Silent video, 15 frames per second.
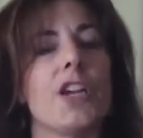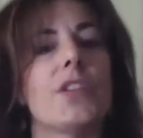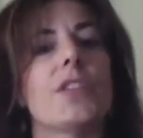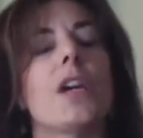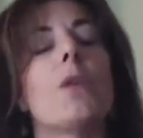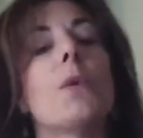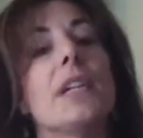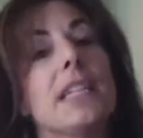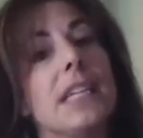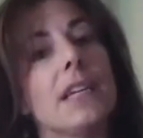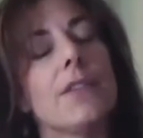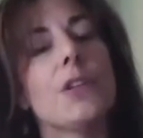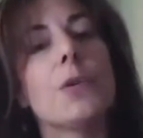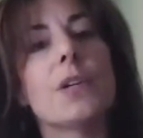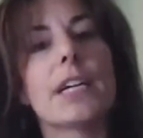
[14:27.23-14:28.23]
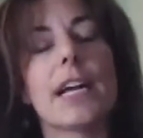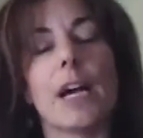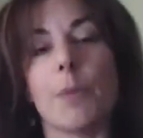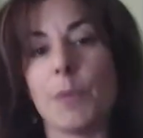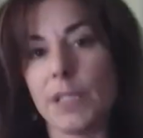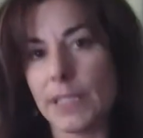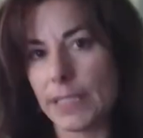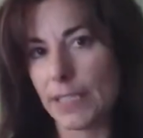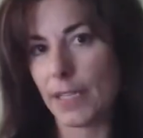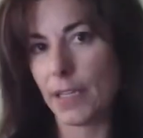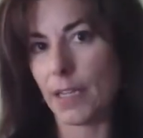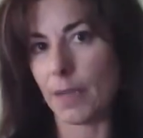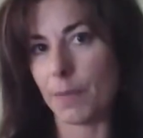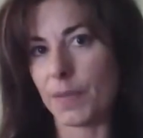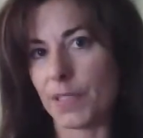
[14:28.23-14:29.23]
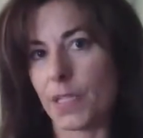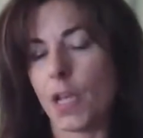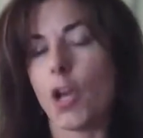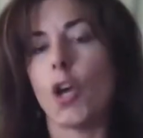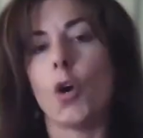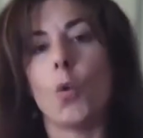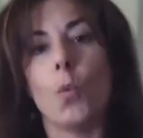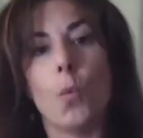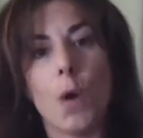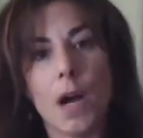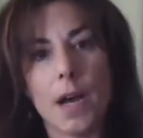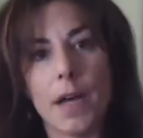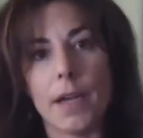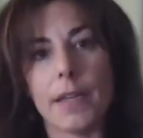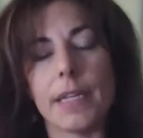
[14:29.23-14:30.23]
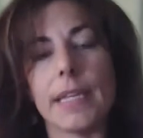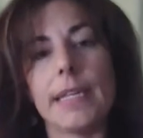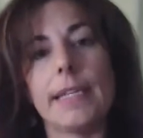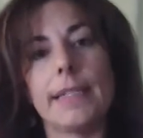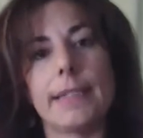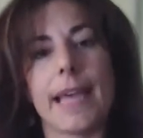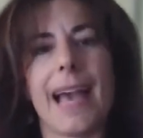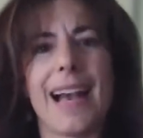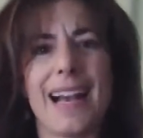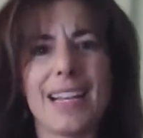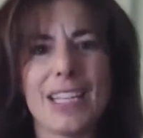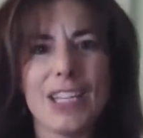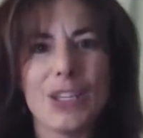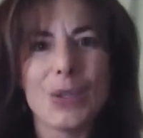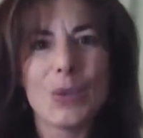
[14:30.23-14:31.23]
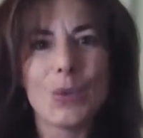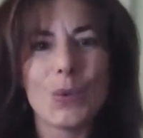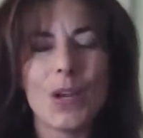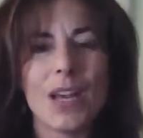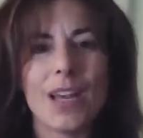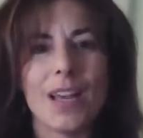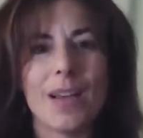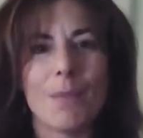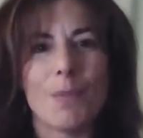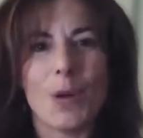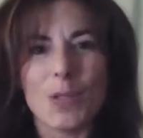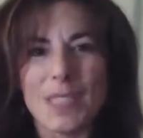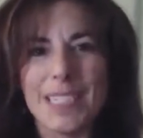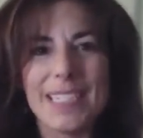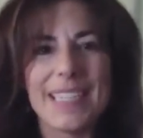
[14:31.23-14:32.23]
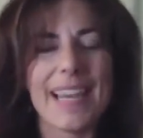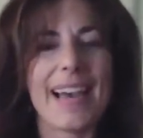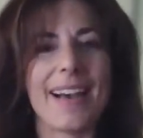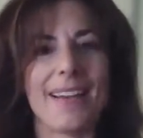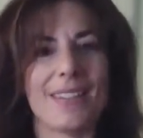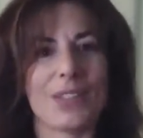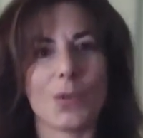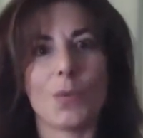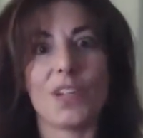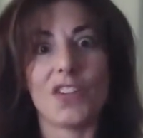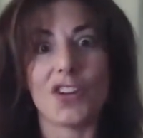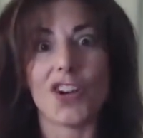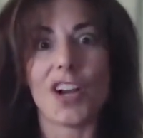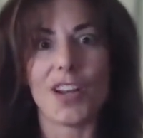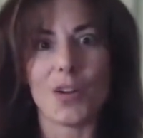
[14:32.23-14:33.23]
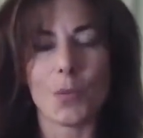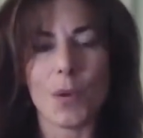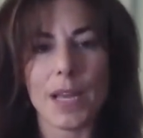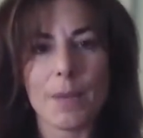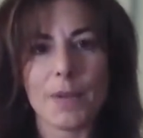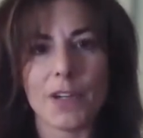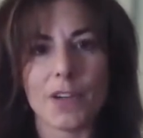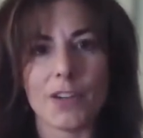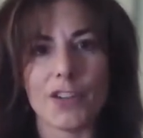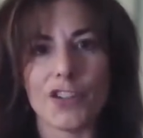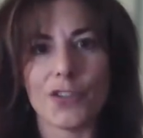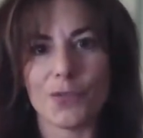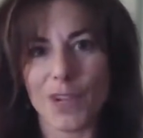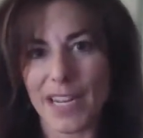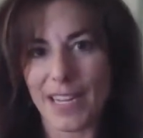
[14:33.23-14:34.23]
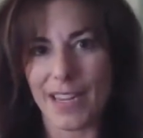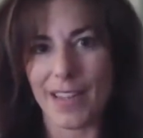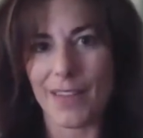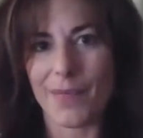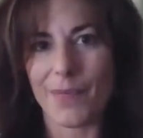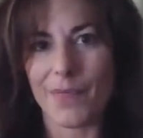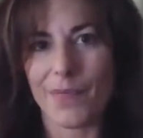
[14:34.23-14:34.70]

So I want to give you a couple of tips. One is, how do you multitask when you're on a webinar and you're running it?